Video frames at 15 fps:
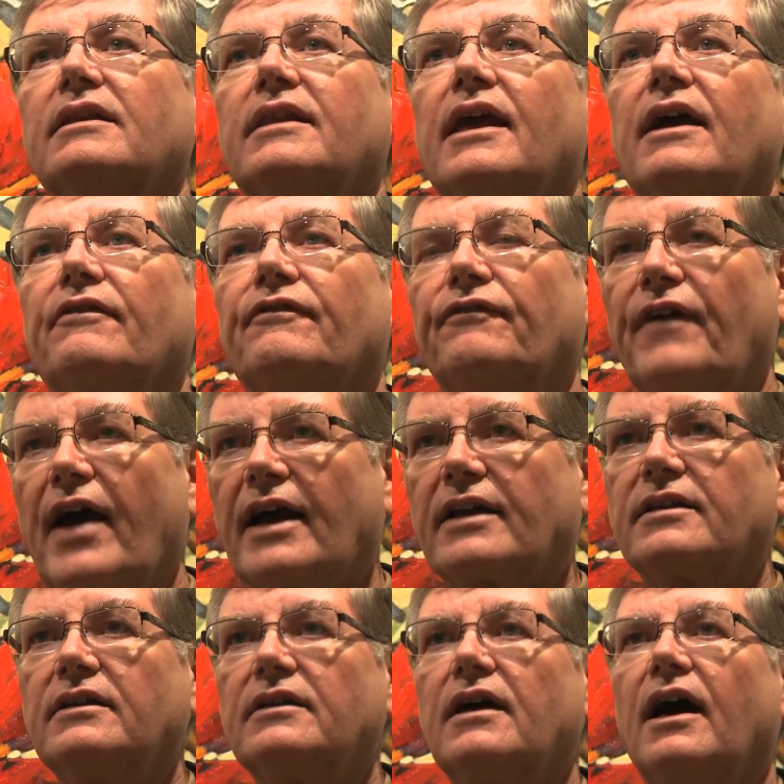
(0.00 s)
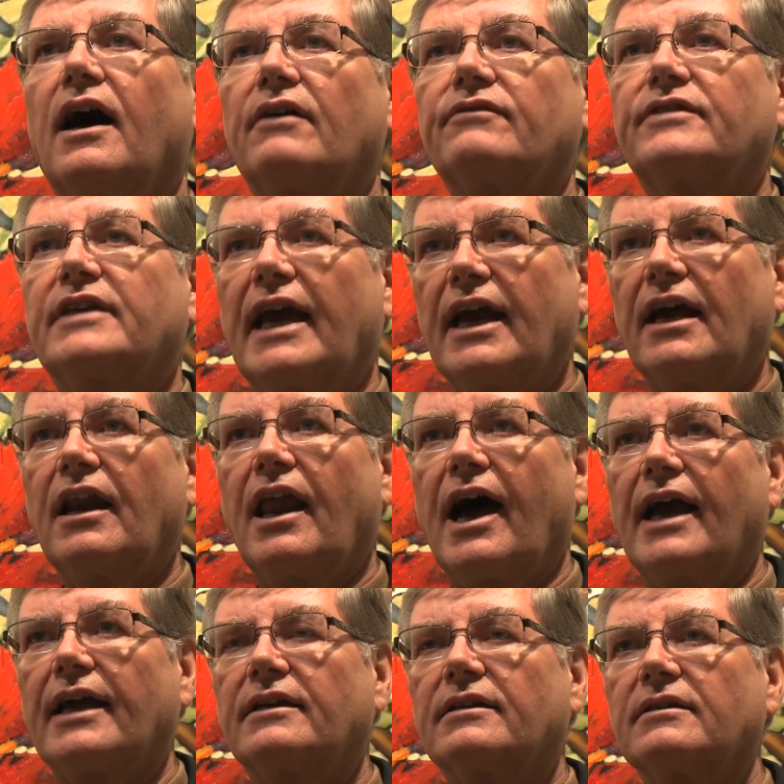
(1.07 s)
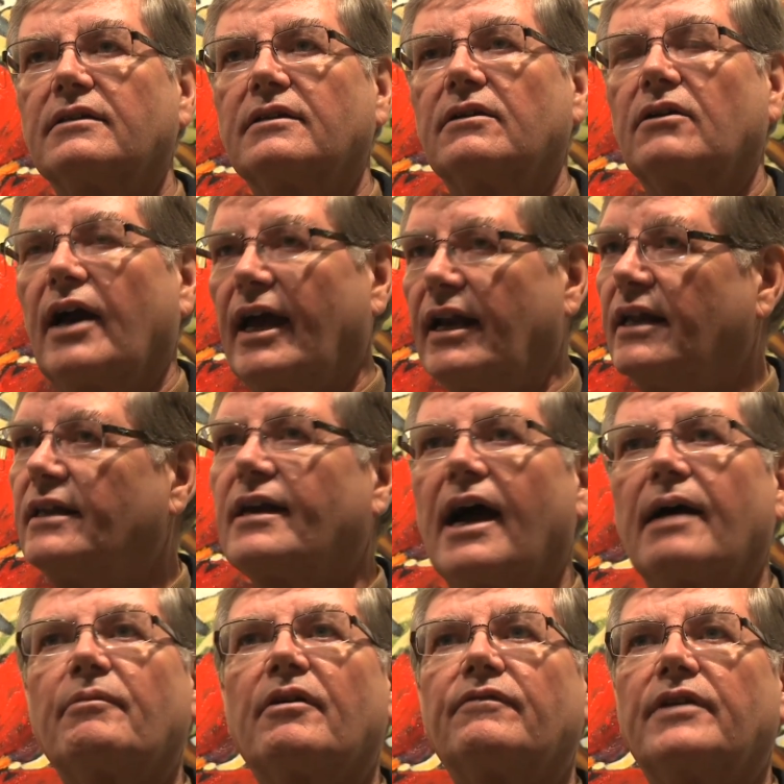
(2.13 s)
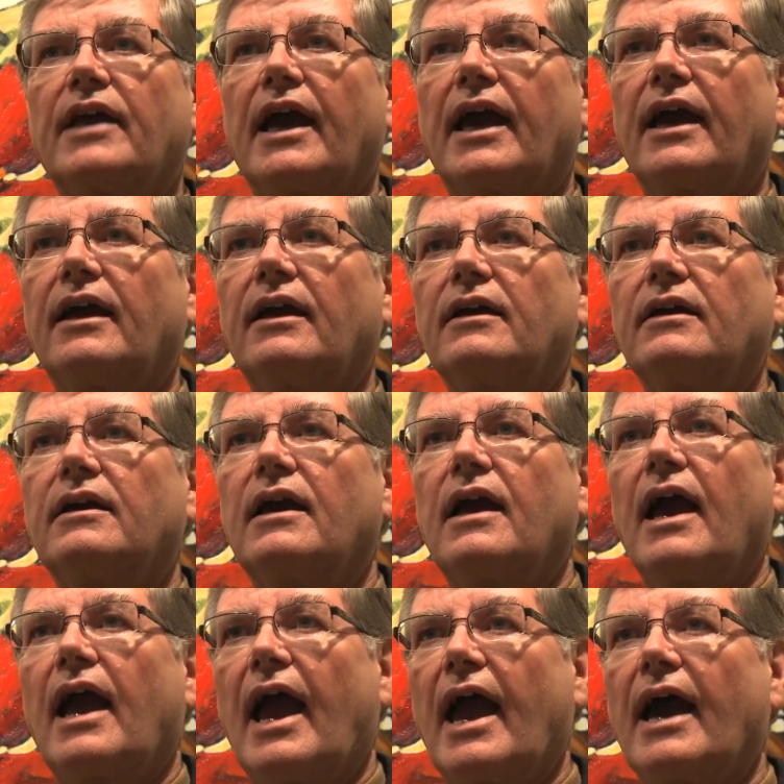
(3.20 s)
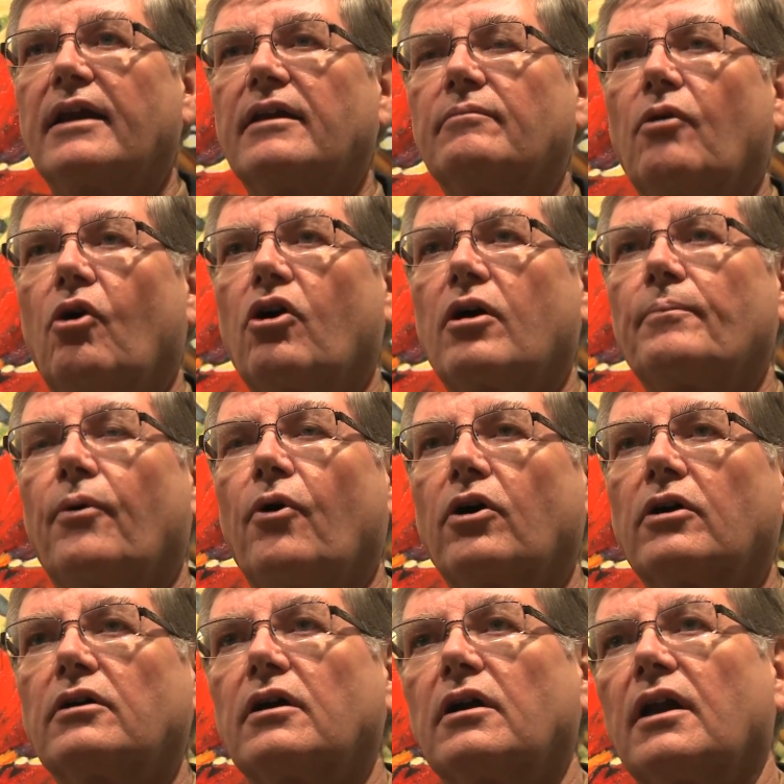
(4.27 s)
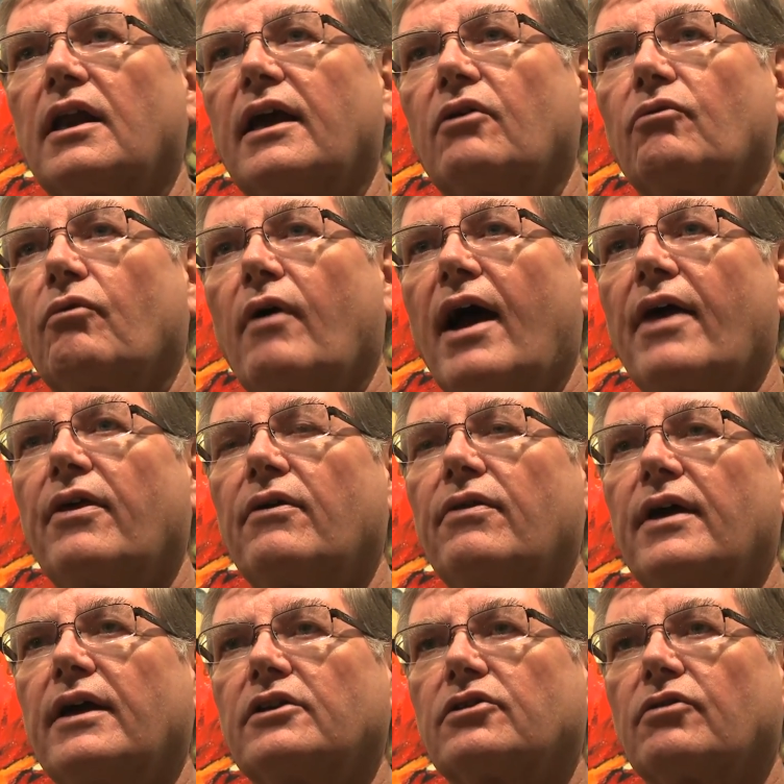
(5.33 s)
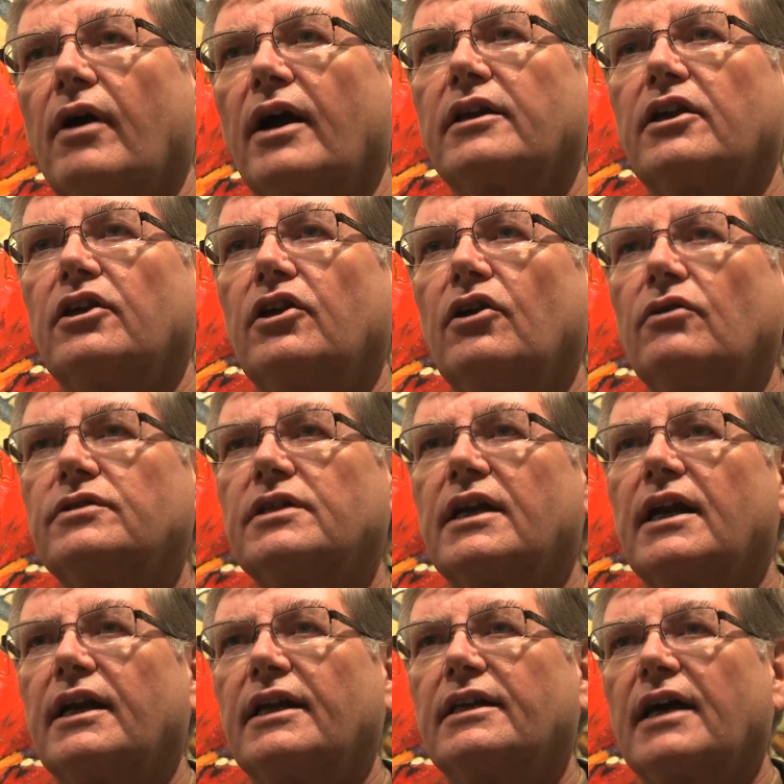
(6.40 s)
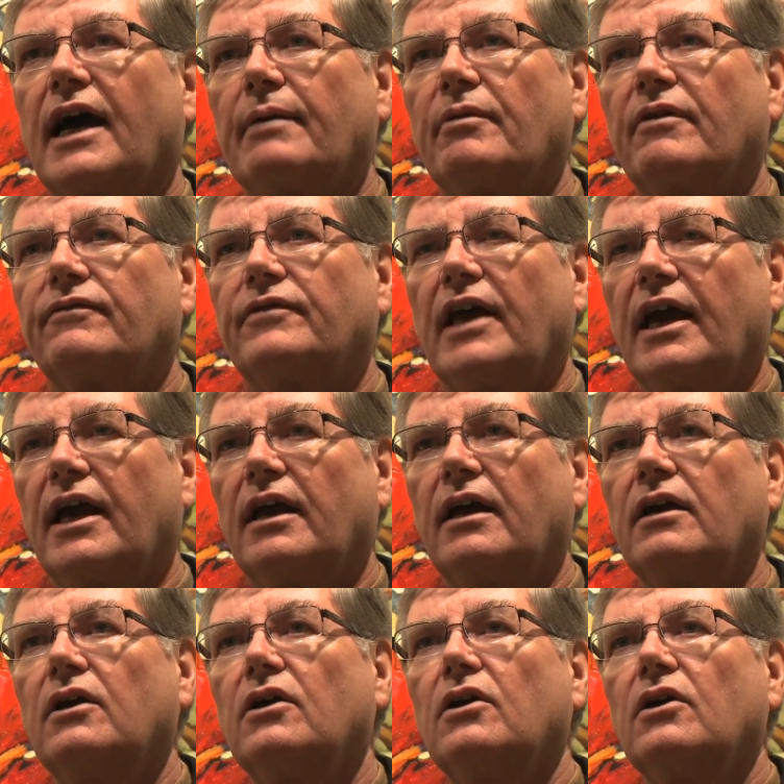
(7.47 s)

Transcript: the effect of daylight any time of day, and more importantly, rather than trying to use it any time of day,